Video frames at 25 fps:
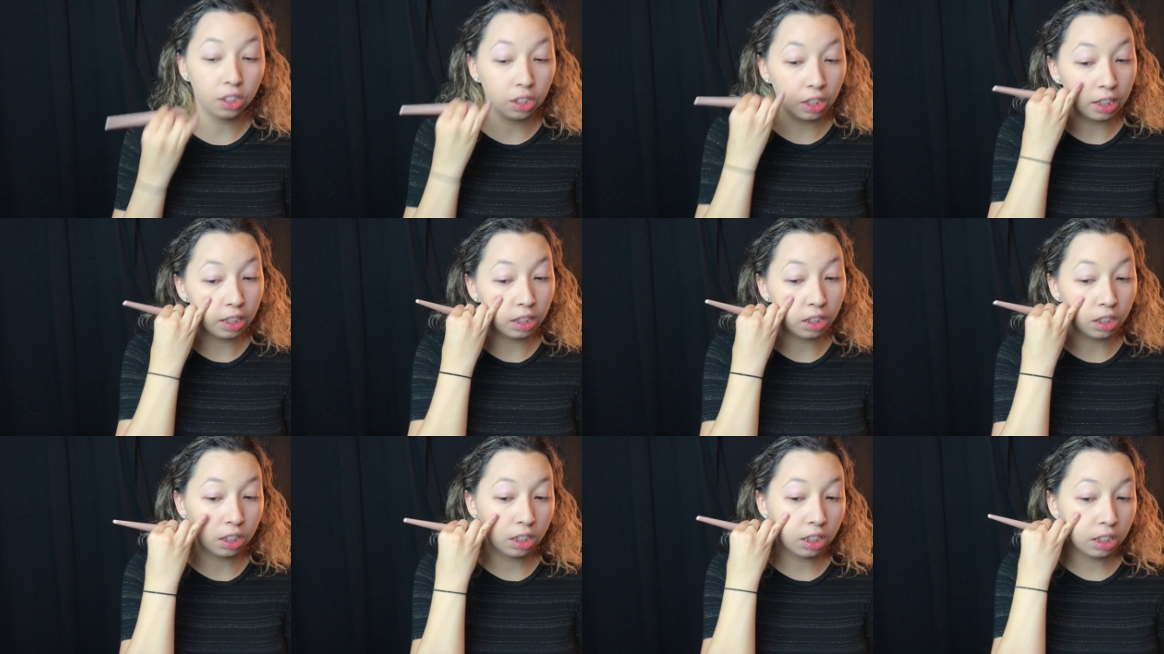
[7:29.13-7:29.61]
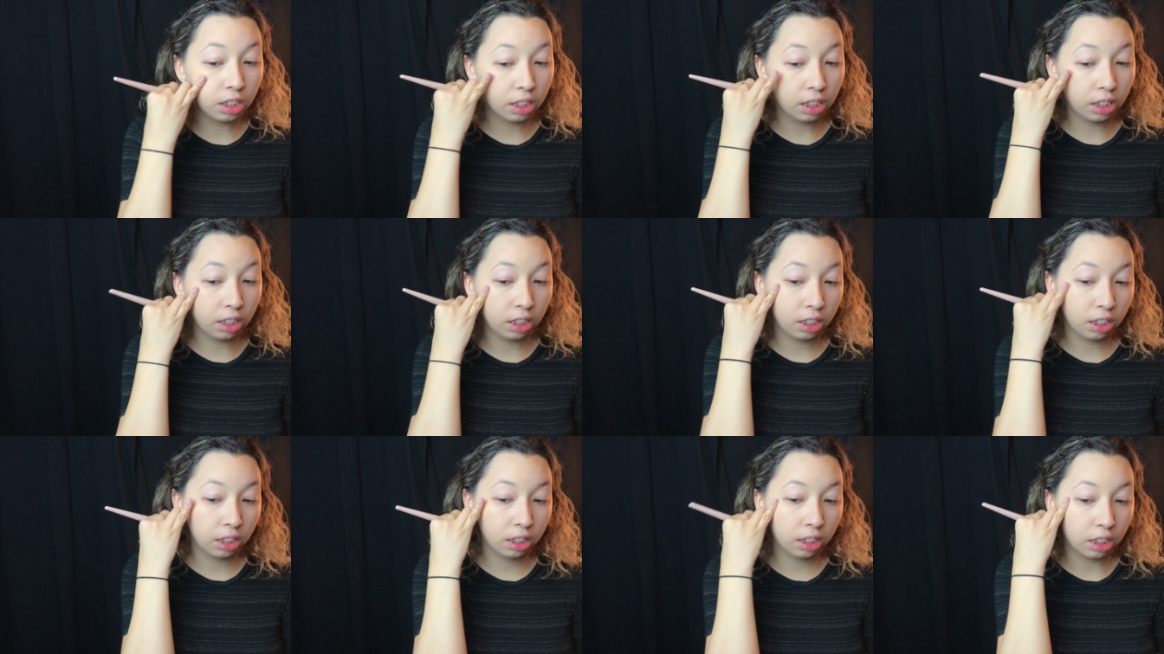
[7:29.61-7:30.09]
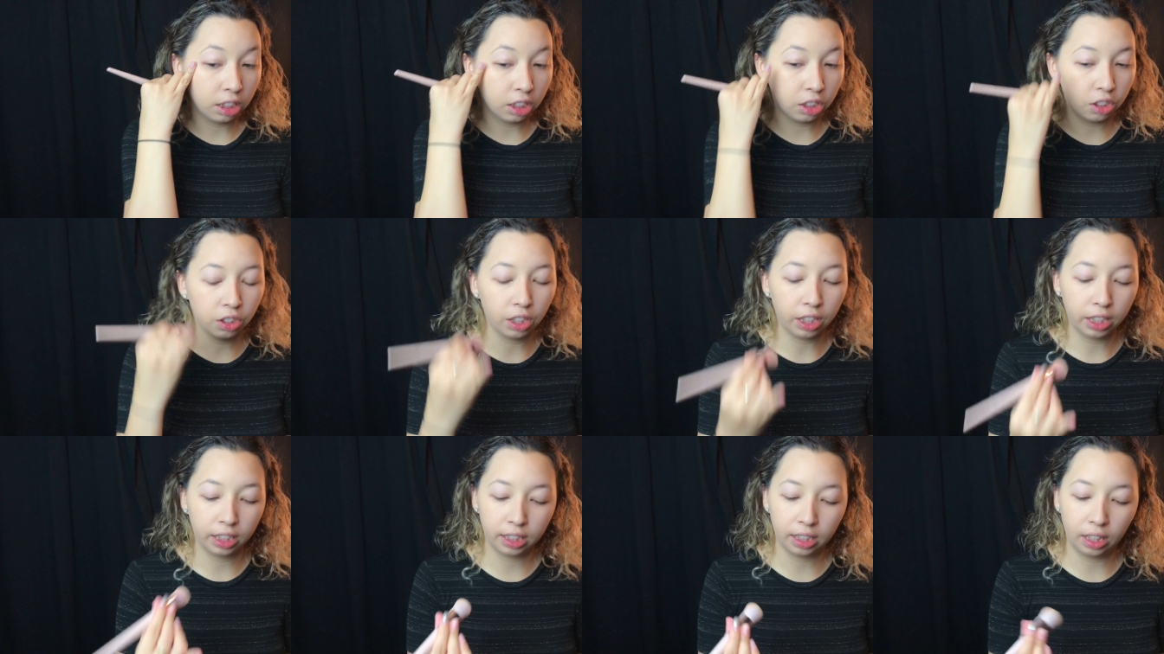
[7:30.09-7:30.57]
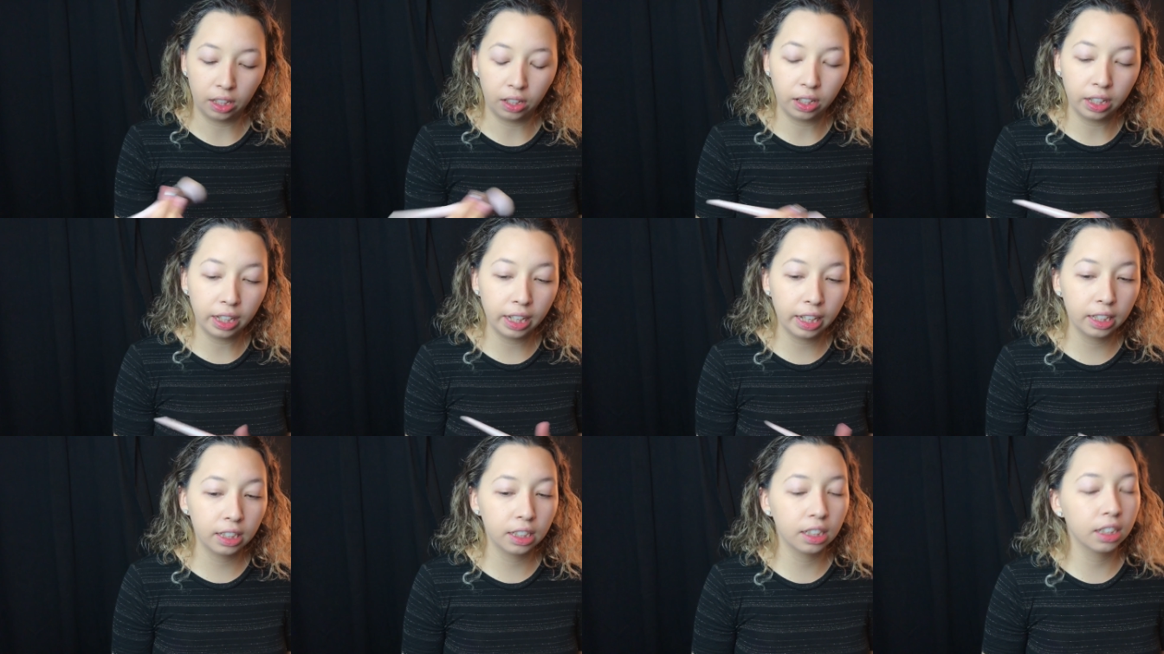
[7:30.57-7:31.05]
It seriously dries down.
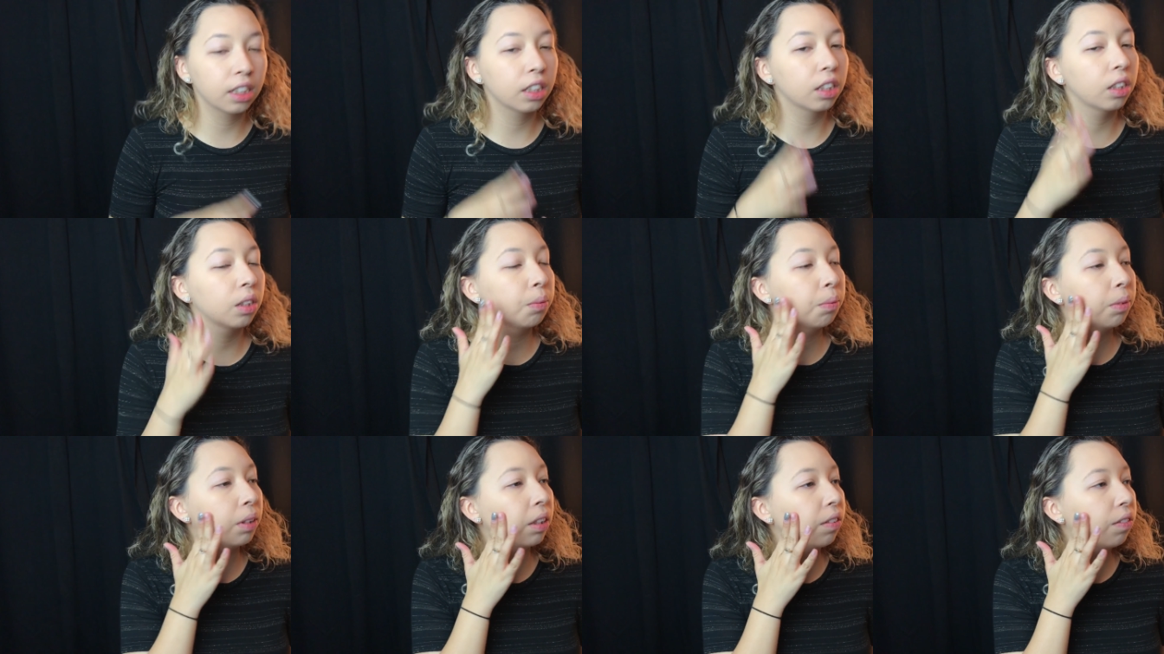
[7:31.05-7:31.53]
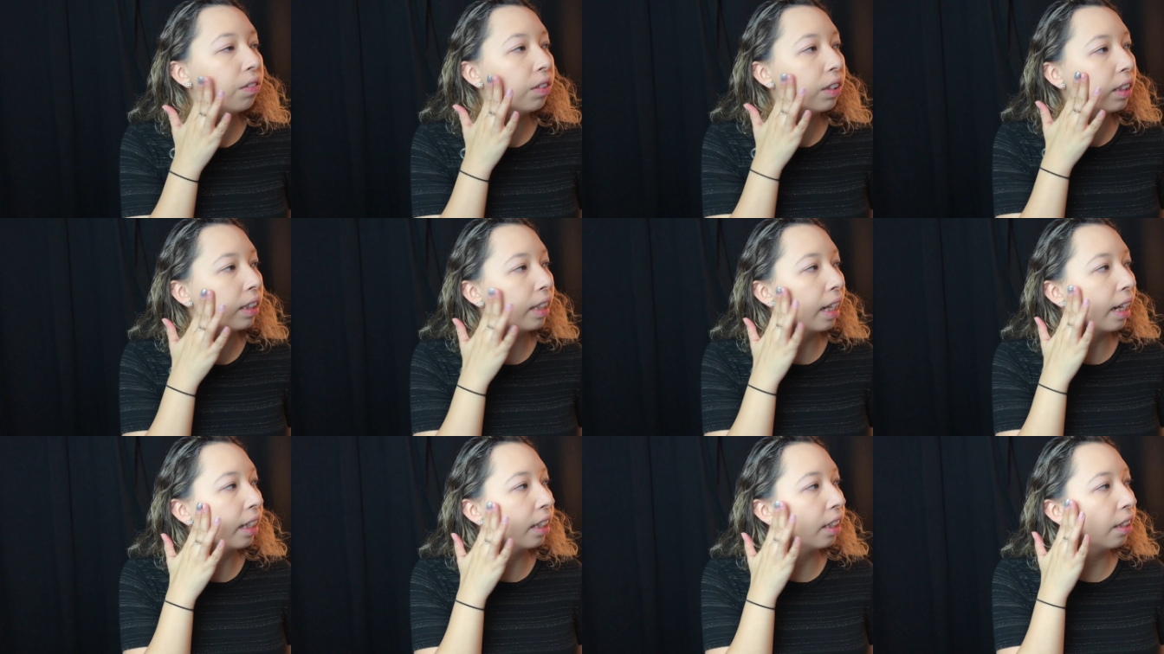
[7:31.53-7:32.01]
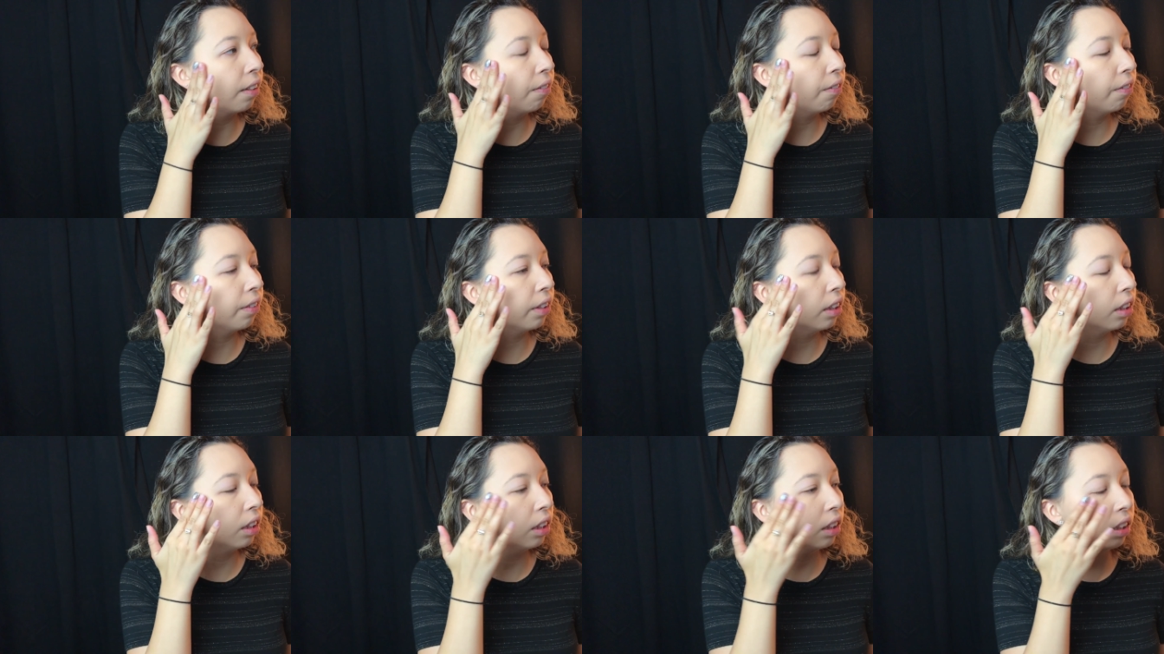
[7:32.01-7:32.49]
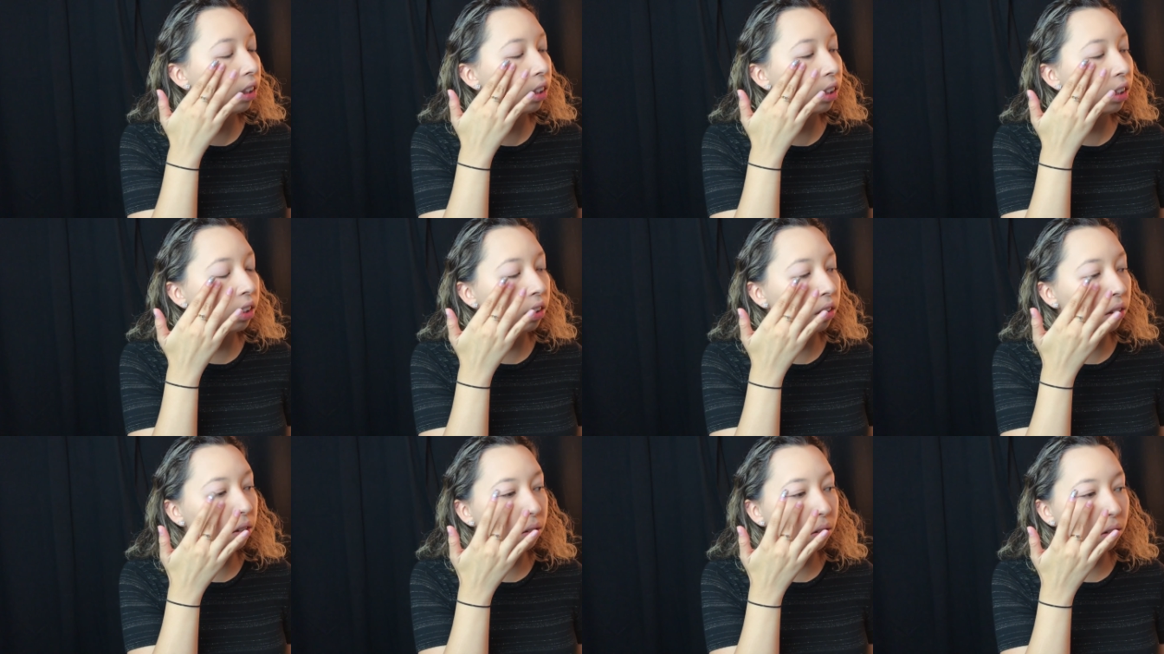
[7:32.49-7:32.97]
It has a little bit of a tacky feeling
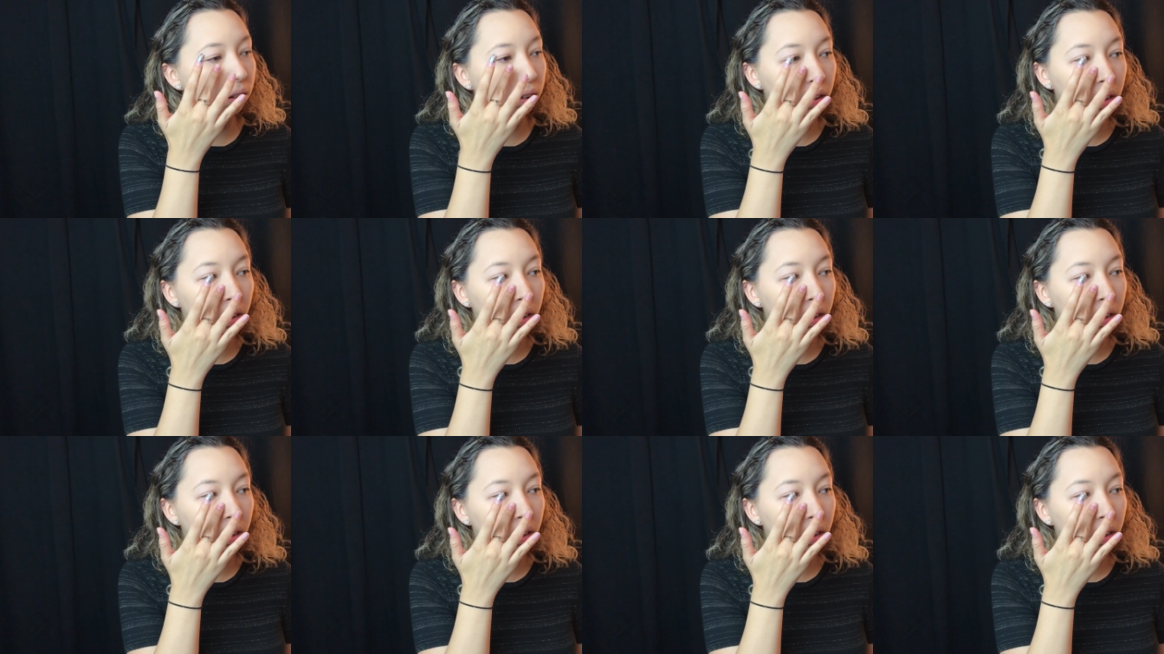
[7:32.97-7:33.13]
still,